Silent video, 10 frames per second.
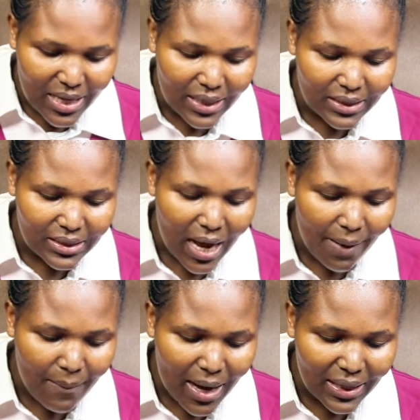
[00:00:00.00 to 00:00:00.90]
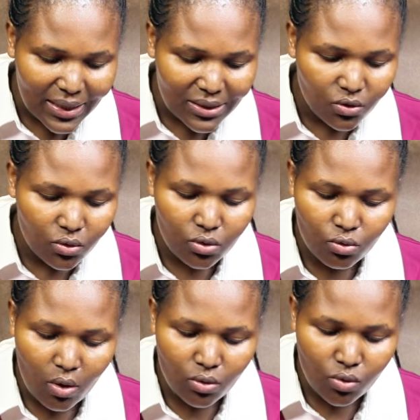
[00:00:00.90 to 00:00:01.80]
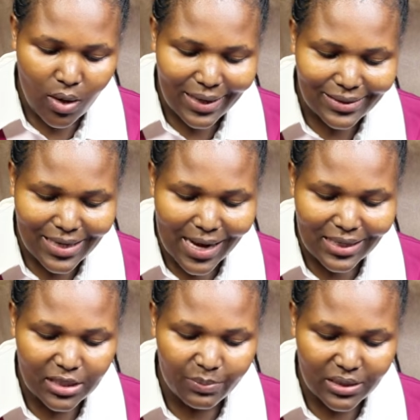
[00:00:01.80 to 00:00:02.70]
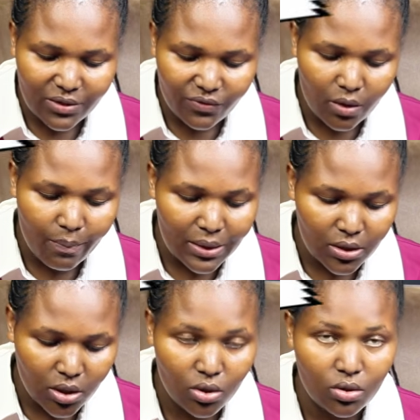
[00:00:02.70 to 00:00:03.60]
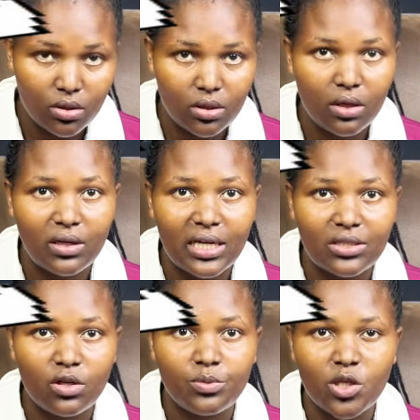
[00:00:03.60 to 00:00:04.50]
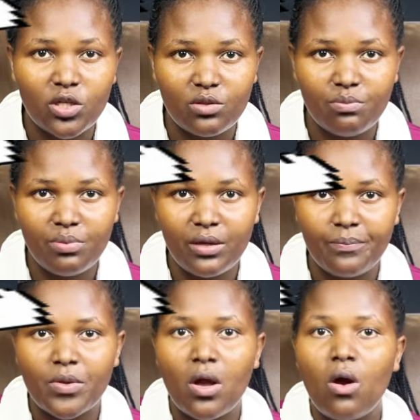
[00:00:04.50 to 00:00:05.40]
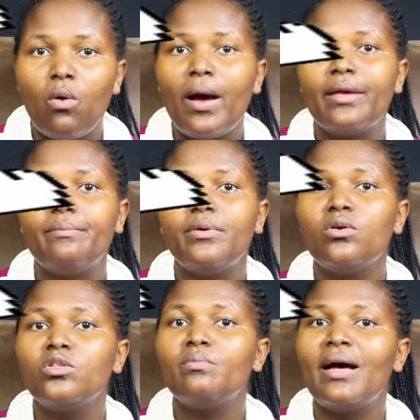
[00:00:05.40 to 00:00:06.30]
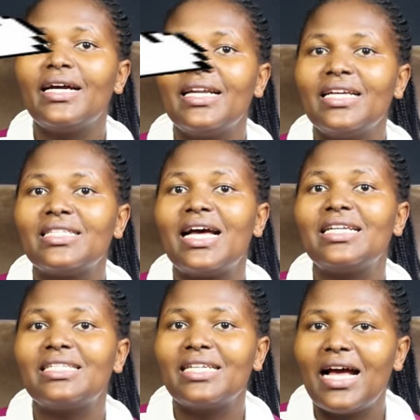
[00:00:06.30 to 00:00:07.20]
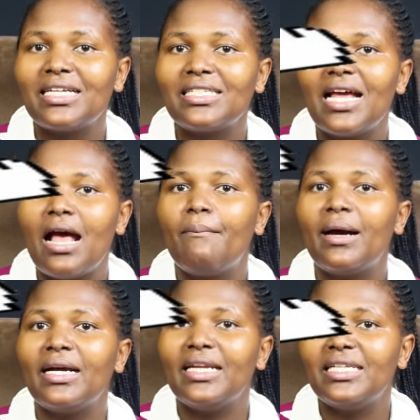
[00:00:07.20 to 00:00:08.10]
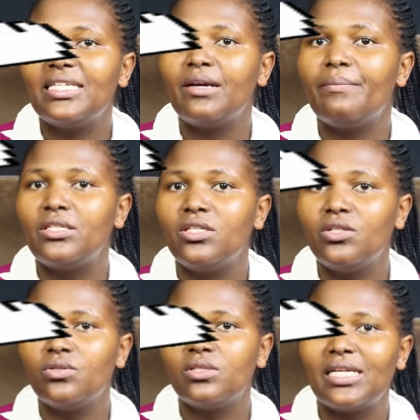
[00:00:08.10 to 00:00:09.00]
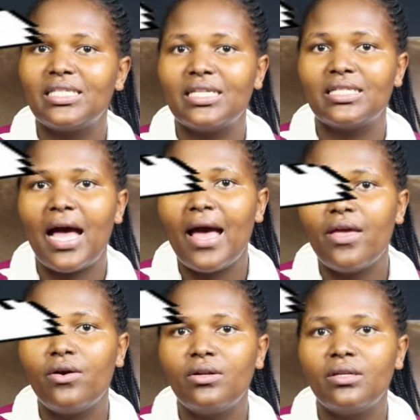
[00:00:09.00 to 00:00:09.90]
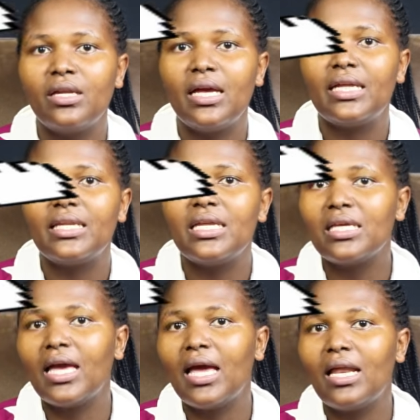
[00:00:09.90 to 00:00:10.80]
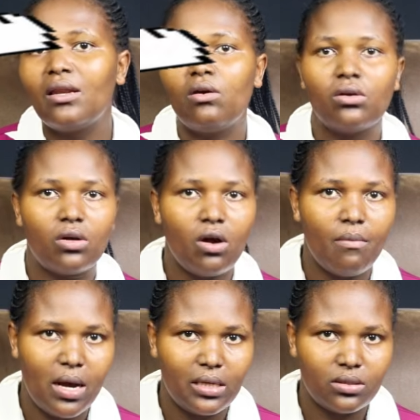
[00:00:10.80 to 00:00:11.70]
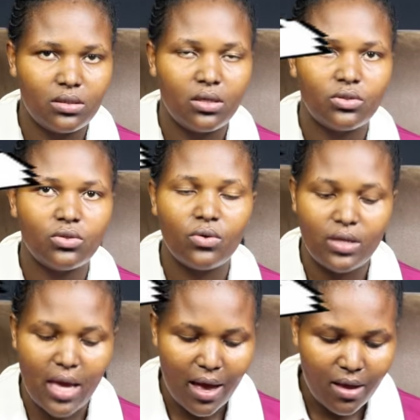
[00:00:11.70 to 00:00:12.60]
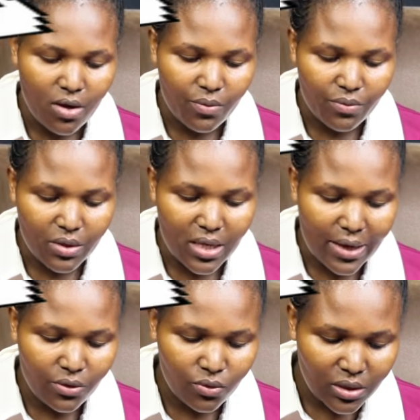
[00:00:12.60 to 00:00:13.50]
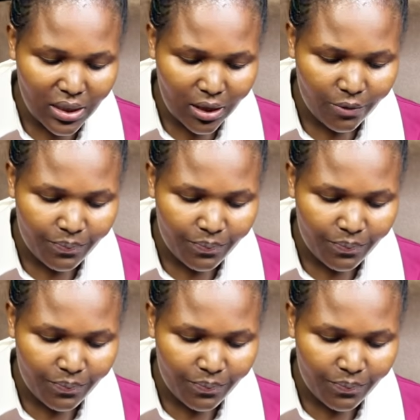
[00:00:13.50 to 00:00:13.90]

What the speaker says: that a magnet used to attract specific materials. The correct option is B. Why? Because magnets attract magnetic materials such as iron, nickel, or cobalt. So here they are using